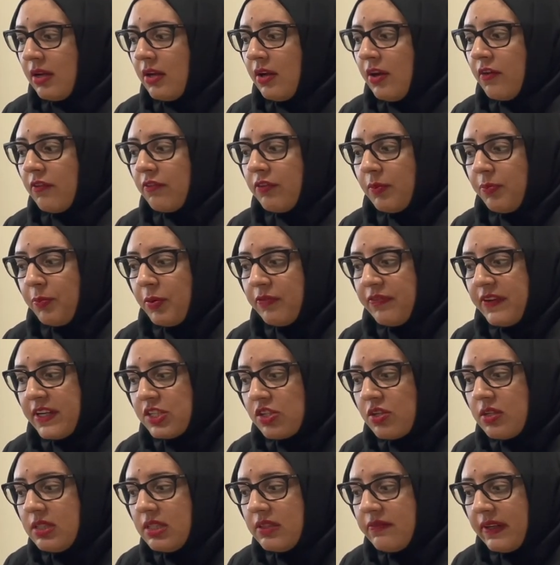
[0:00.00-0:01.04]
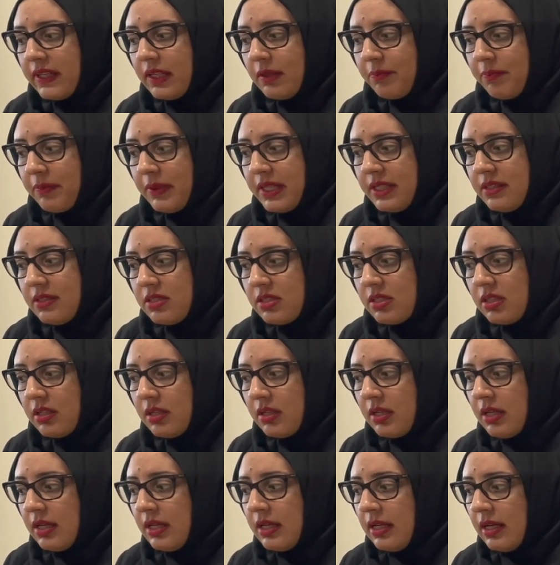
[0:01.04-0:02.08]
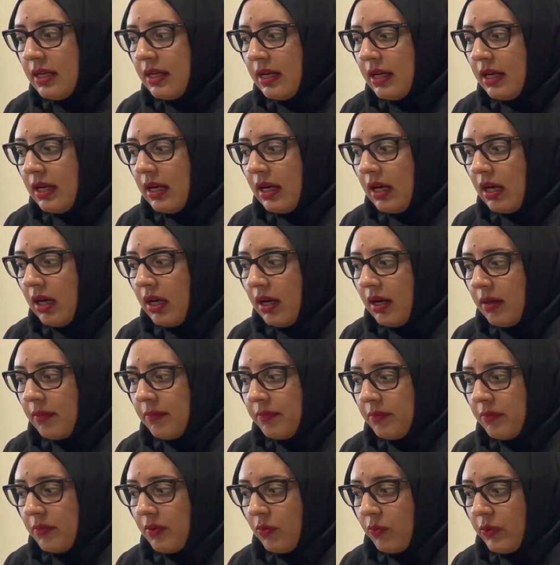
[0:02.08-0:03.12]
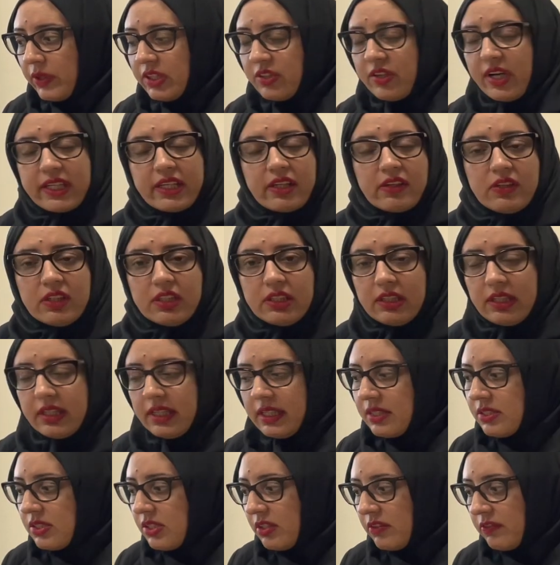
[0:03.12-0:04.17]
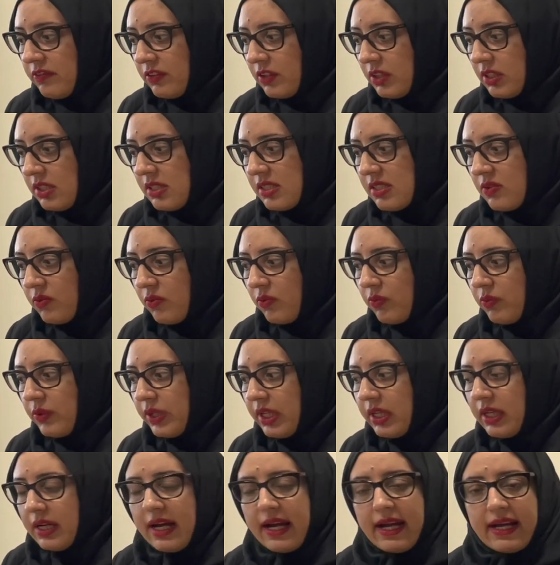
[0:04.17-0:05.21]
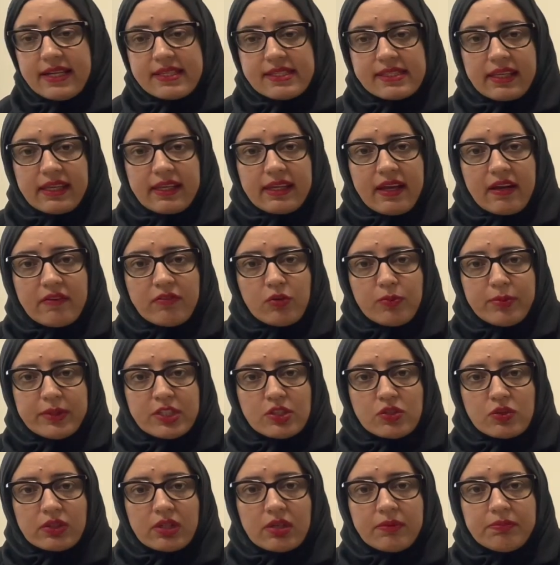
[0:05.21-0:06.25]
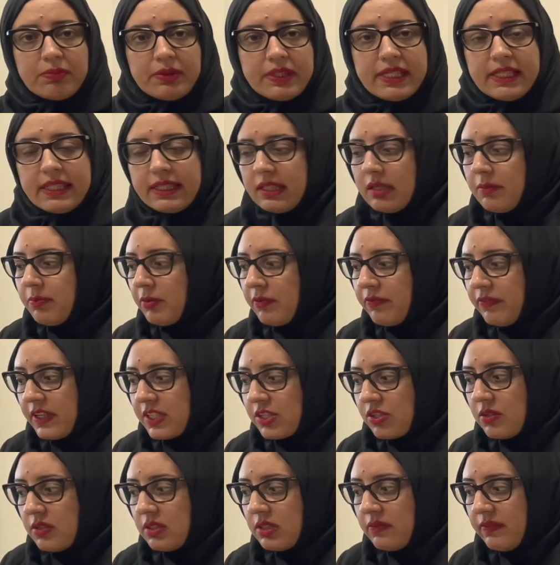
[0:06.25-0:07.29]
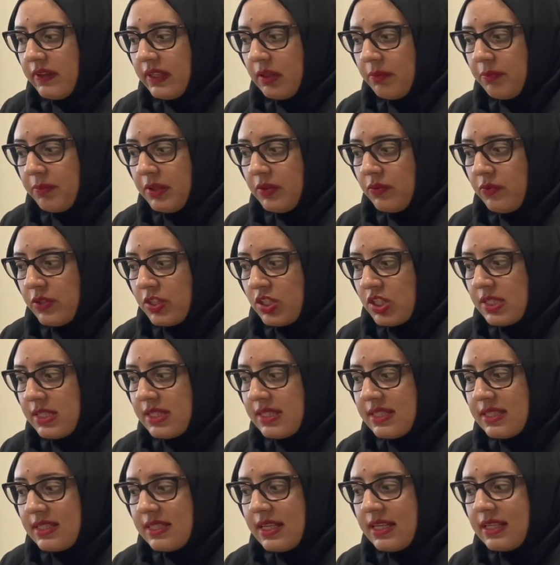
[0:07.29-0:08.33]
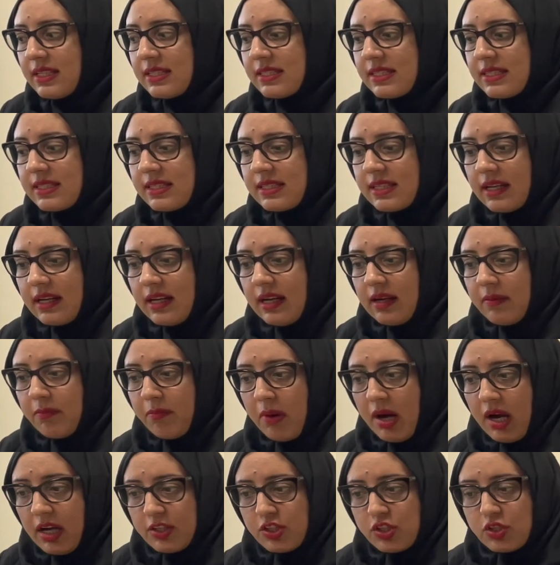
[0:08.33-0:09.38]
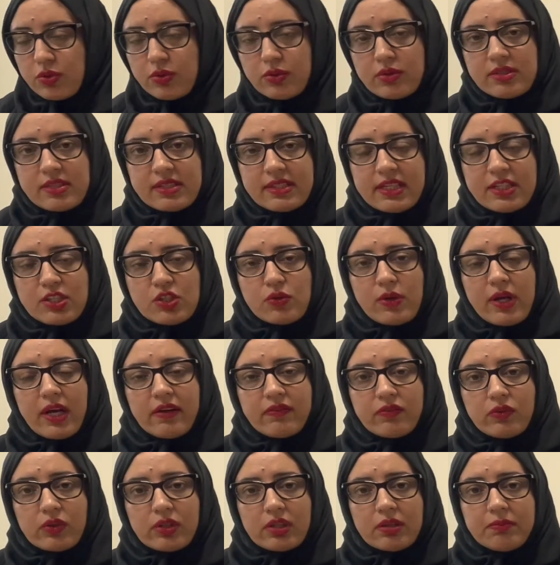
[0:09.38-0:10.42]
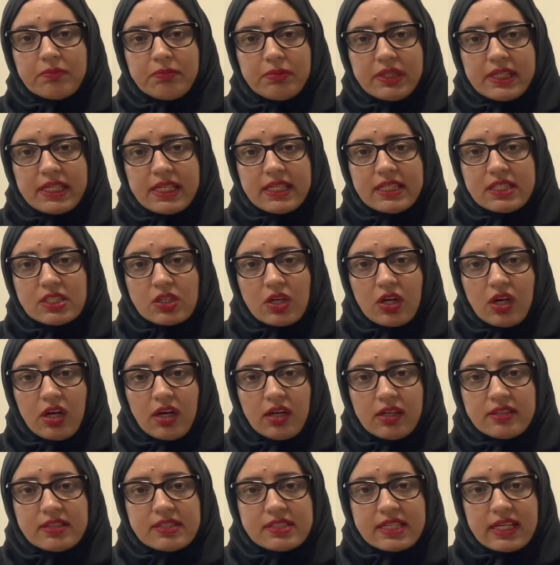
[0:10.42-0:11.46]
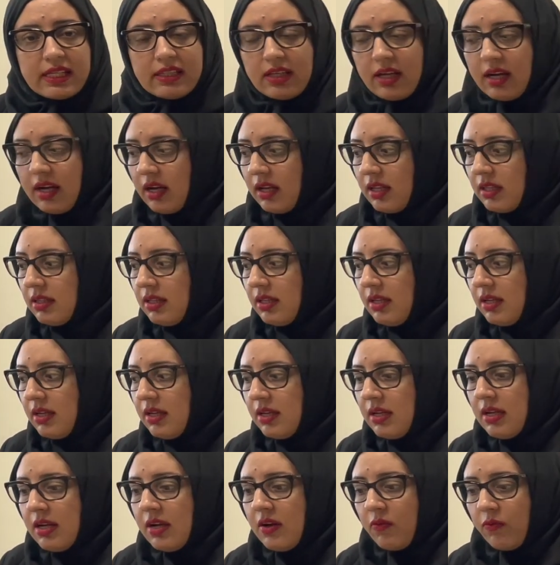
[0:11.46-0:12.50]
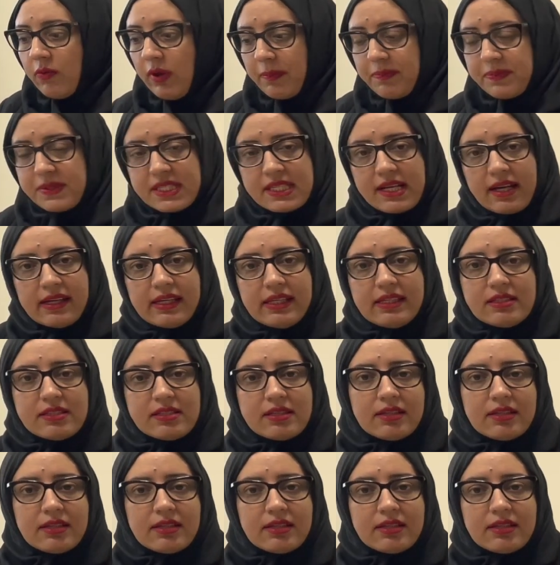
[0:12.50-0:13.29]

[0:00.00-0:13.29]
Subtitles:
For professional development, with regular intervals, we are asking everybody to complete their professional development, which is 6 modules that you have to complete on Talal website.